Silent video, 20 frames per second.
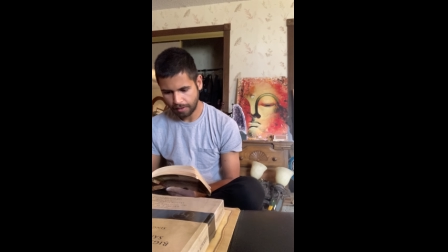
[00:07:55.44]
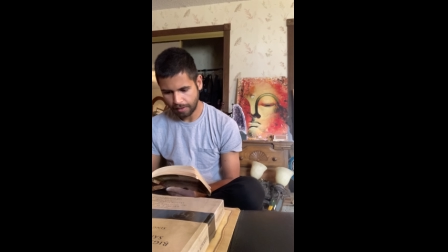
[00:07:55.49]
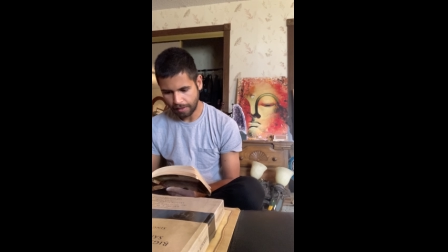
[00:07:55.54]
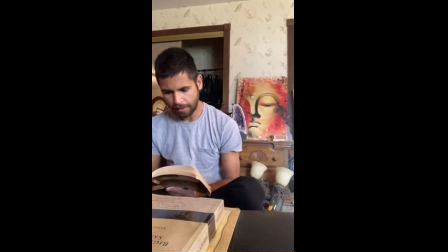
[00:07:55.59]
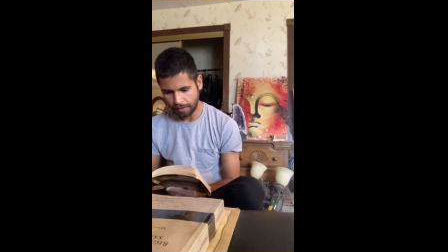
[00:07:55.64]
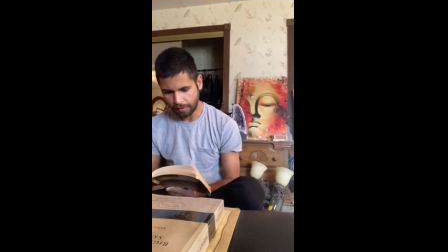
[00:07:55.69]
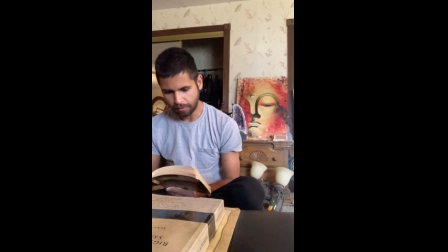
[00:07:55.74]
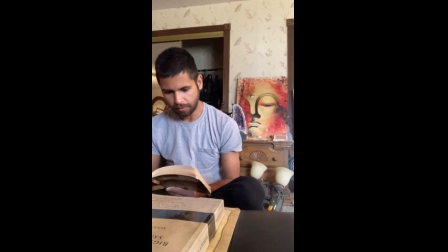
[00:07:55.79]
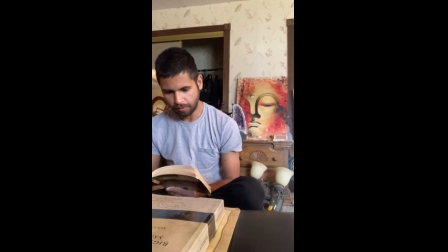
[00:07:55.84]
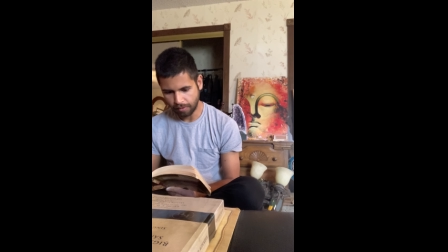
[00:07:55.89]

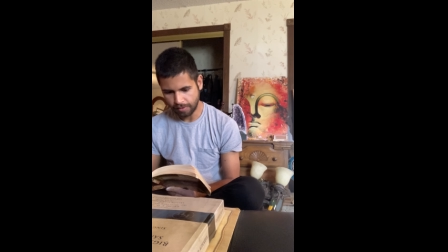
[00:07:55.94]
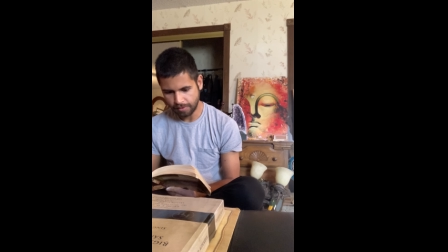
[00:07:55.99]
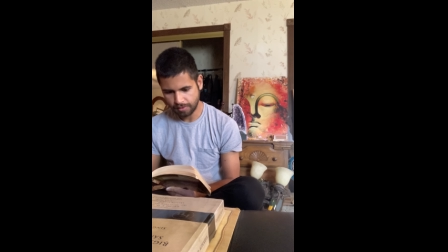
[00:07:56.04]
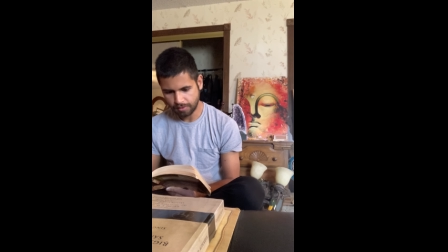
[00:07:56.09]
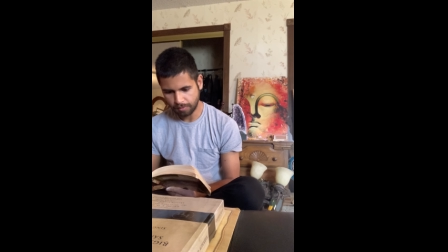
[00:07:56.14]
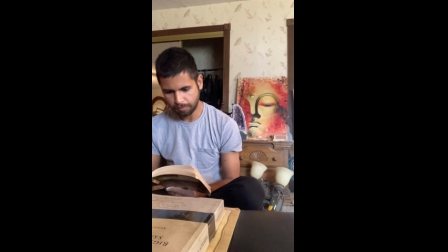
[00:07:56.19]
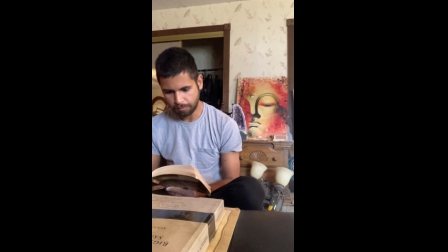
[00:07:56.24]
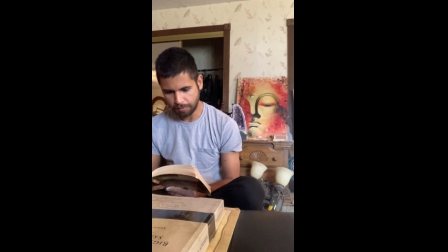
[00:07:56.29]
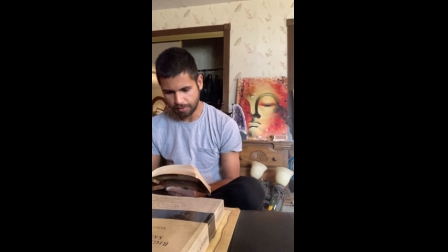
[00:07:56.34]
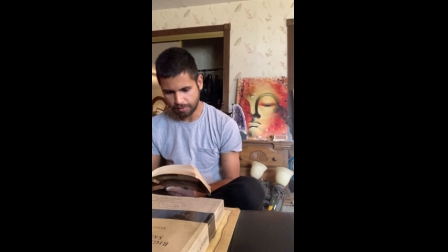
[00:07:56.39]
and unless
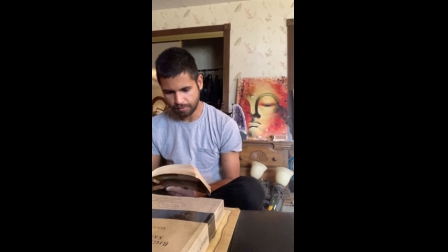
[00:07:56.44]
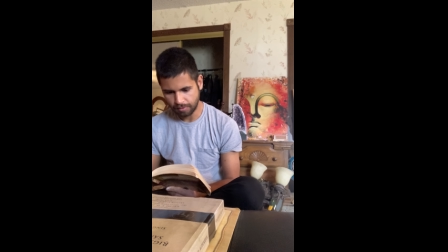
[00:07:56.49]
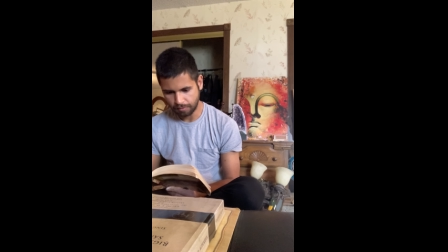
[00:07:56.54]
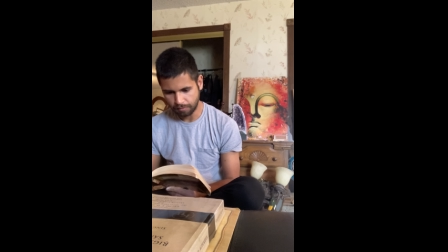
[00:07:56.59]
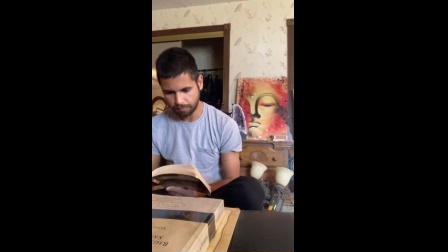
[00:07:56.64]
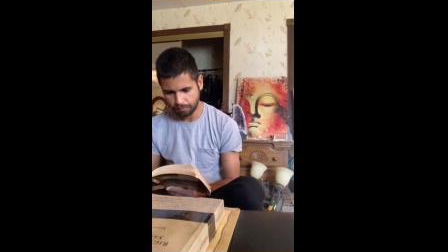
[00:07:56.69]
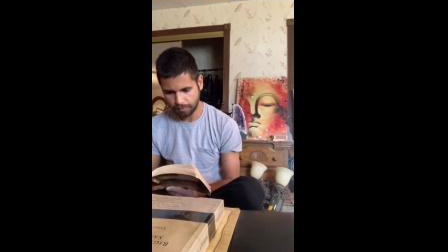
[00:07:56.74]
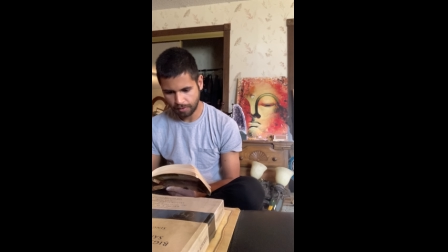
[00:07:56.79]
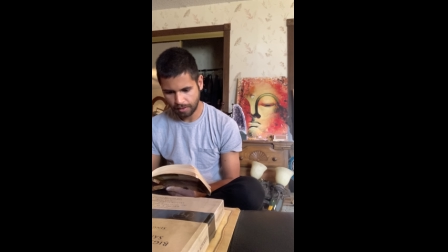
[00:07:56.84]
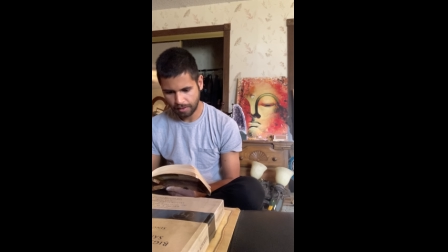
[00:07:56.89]

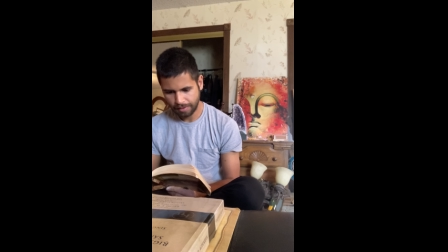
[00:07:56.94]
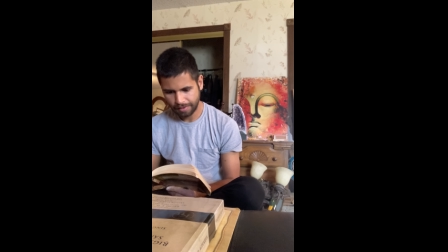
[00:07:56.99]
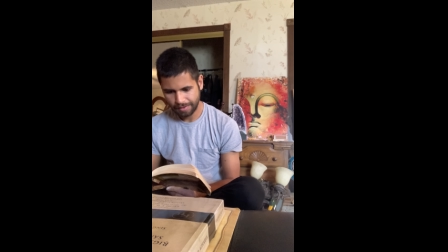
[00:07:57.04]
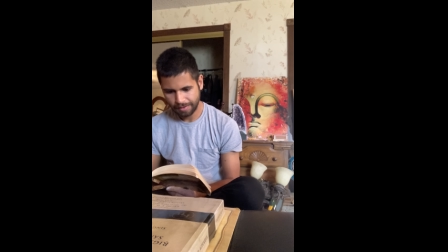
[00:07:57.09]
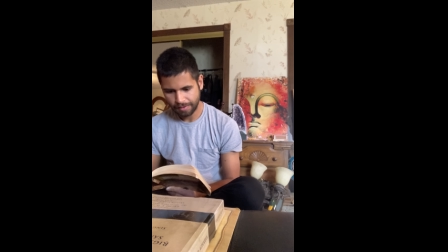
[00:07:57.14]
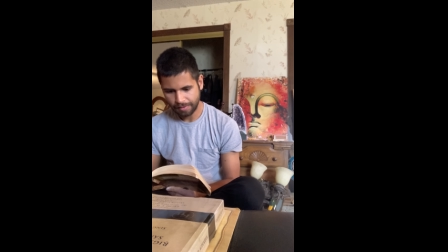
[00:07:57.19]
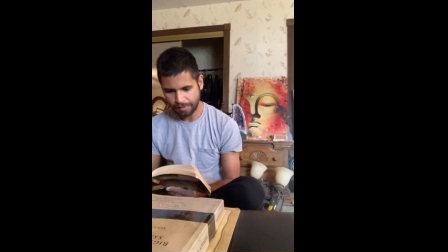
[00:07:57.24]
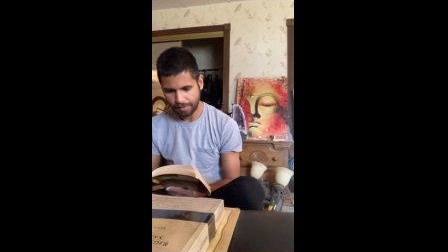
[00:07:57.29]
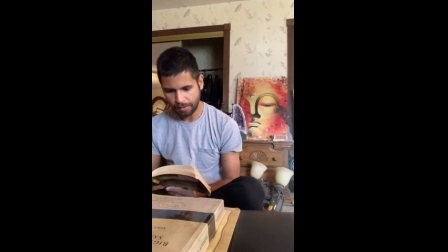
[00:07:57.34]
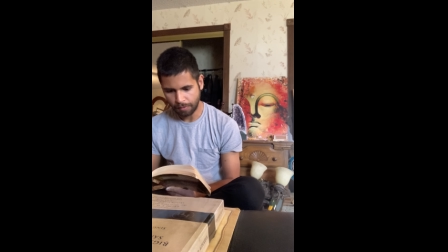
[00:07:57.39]
submissive,
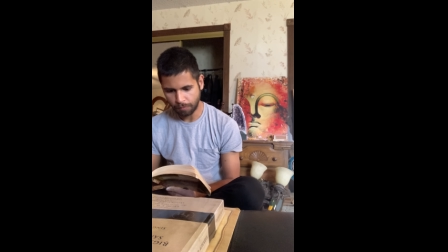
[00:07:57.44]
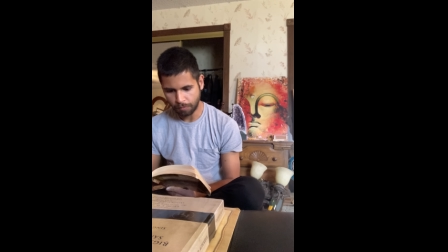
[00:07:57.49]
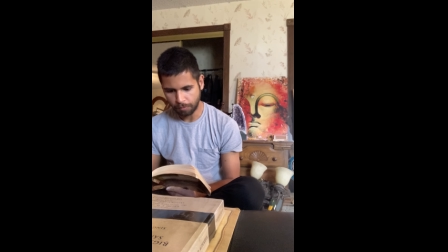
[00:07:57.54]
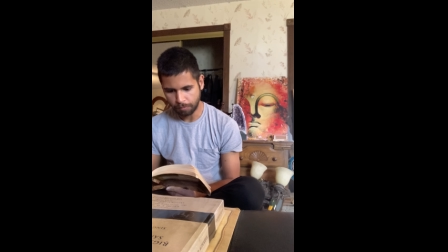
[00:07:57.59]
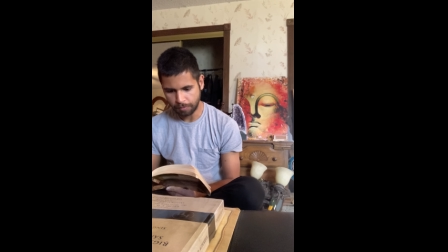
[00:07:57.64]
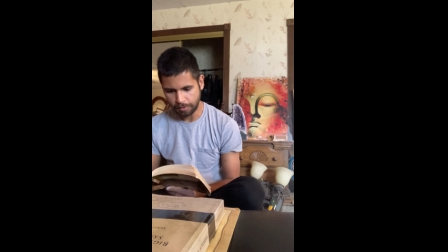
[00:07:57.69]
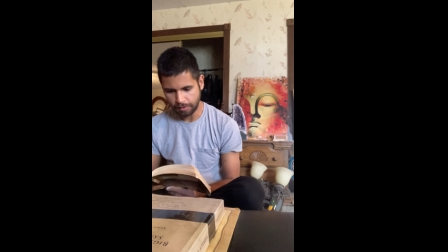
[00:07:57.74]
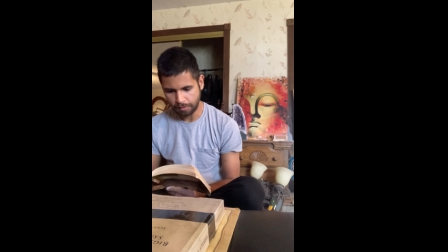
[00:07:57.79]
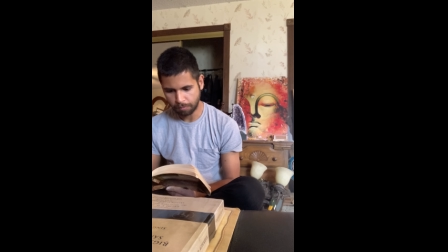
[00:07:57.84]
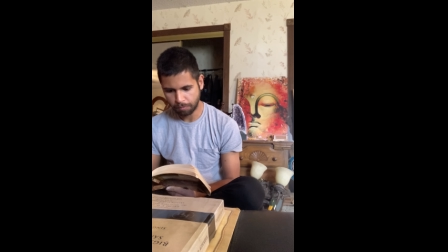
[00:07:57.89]
they will
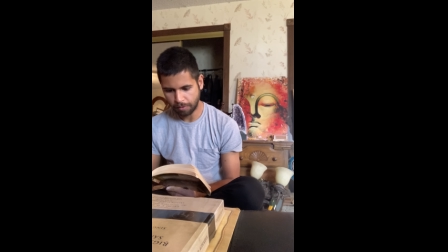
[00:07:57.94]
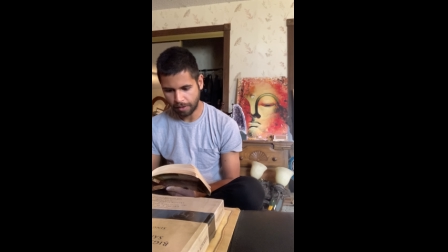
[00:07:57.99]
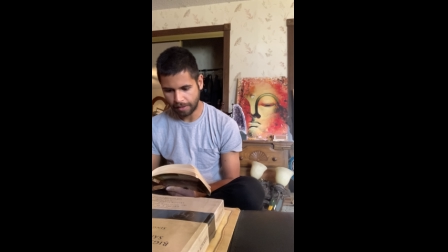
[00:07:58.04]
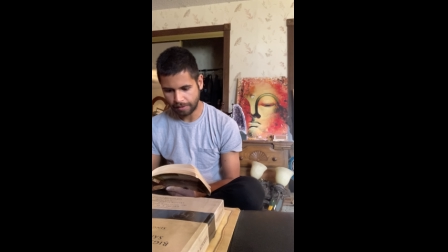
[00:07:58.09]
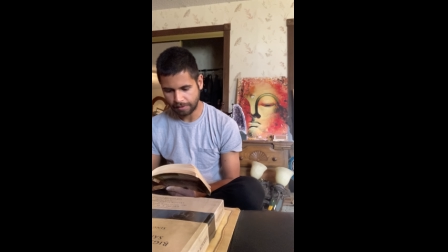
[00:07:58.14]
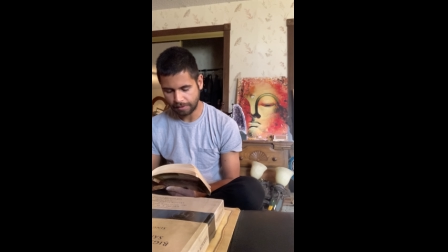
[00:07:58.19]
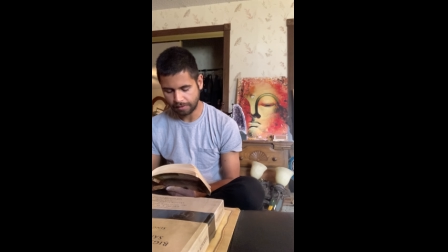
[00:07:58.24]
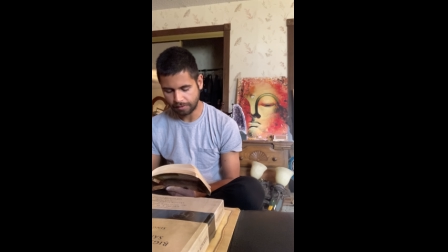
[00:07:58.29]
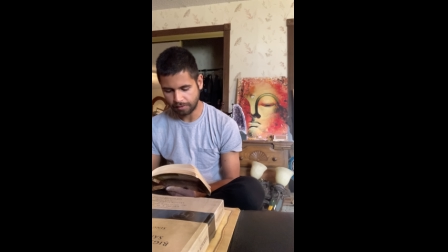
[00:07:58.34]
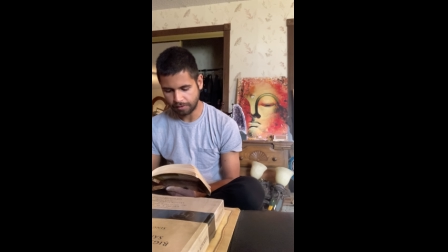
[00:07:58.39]
be
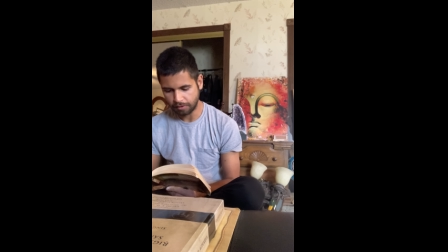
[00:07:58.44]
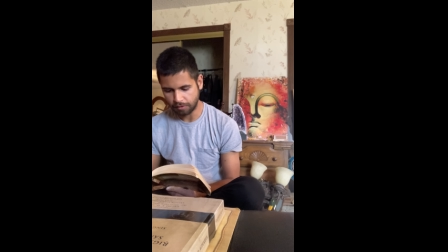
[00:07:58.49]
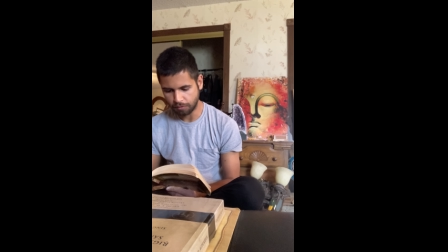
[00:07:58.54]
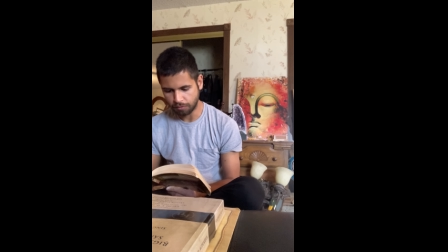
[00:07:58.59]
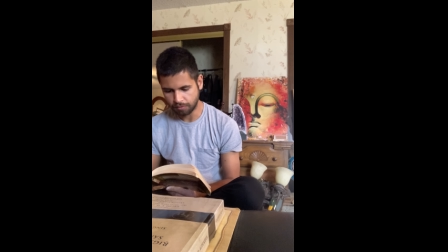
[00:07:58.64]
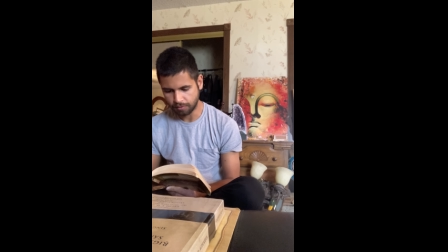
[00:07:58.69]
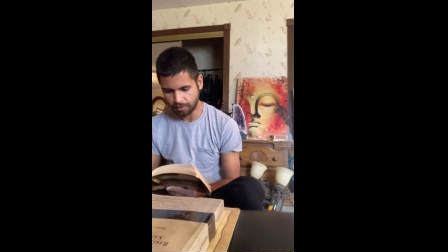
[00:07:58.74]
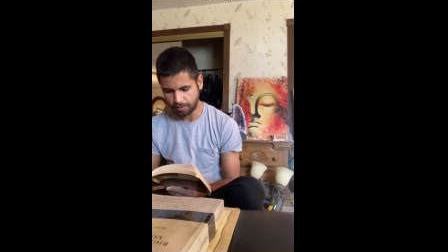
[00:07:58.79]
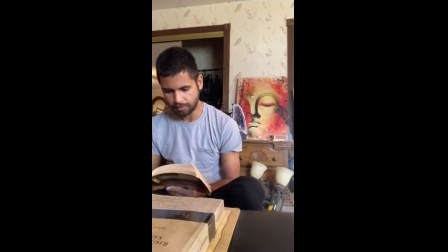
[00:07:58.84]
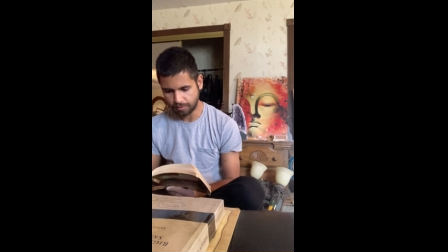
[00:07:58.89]
practically
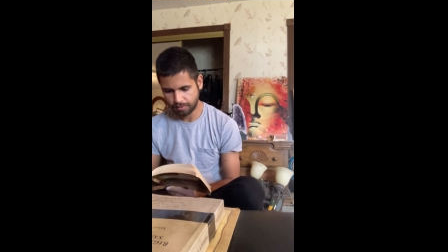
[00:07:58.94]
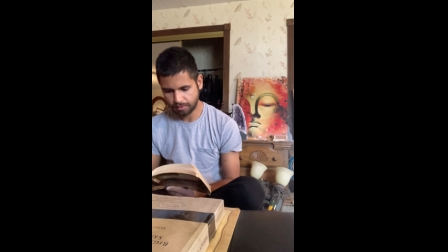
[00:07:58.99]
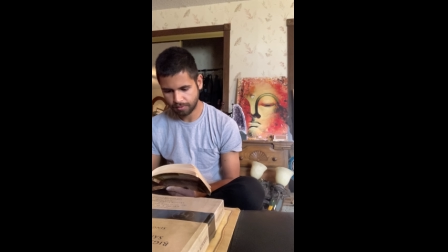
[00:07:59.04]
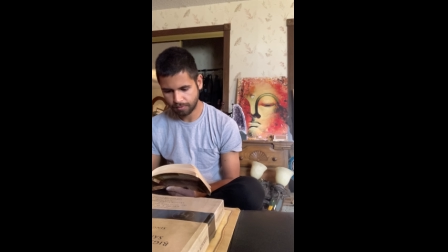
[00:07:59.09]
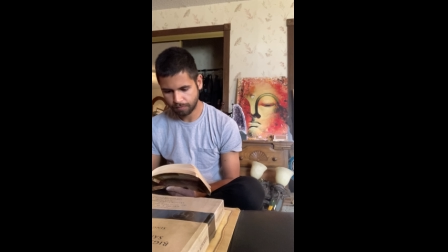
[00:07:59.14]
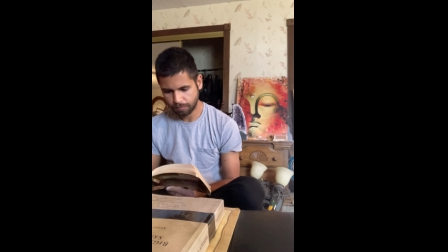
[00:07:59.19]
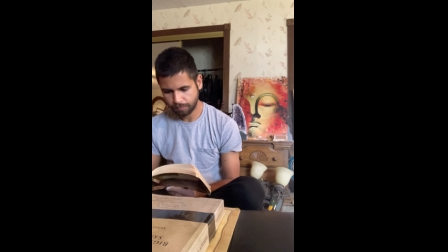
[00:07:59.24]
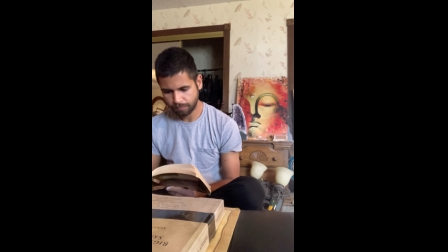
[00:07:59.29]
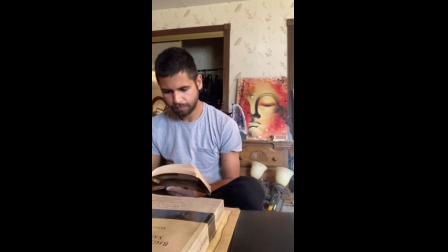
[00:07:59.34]
useless.